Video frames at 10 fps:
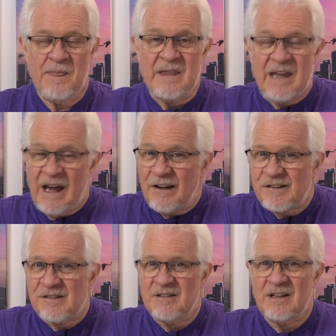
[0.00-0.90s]

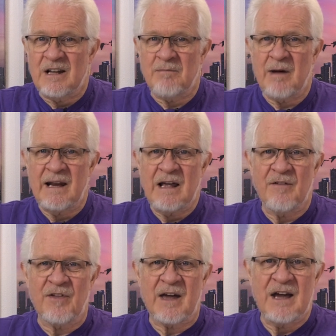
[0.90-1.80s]
Yes, in many
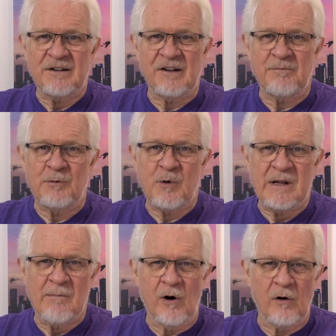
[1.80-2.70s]
of the cases between
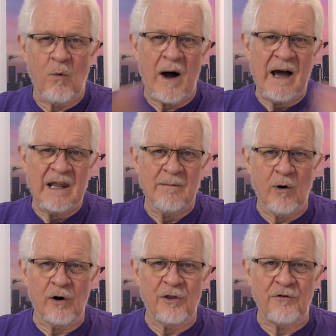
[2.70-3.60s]
the Model Y and the
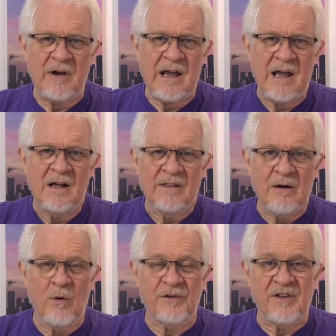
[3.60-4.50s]
Model 3,
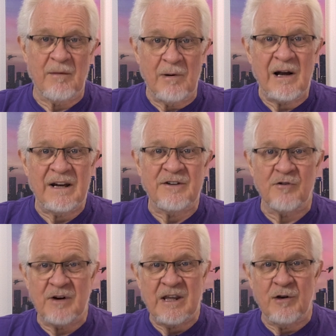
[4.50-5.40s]
there was the ability
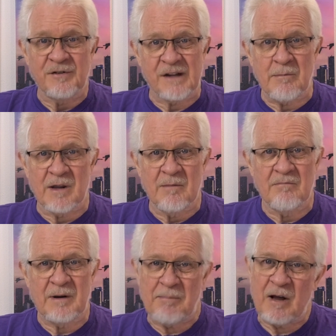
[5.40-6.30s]
to reuse some of them,
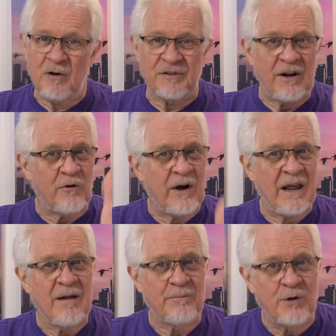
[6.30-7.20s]
but because they'd
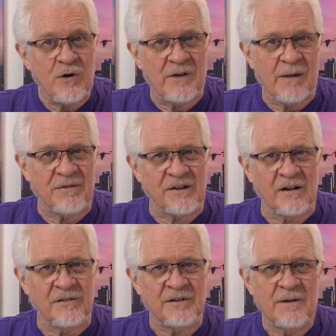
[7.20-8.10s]
already proven
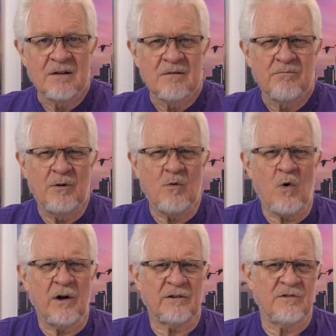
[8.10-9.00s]
themselves. But
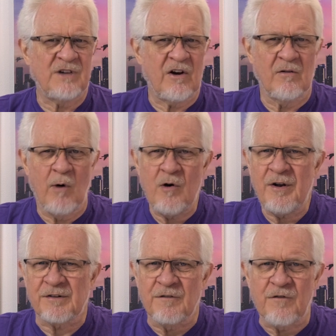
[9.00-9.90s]
what General
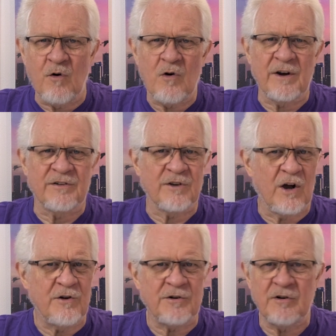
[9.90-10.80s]
Motors and Ford and
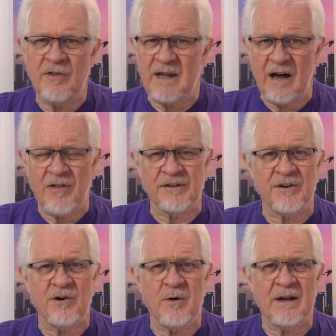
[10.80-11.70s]
Toyota and the others are
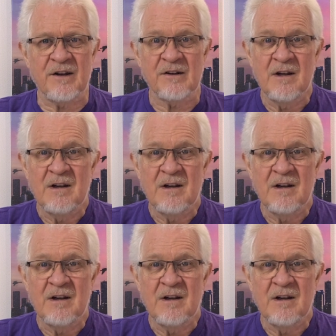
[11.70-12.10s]
doing is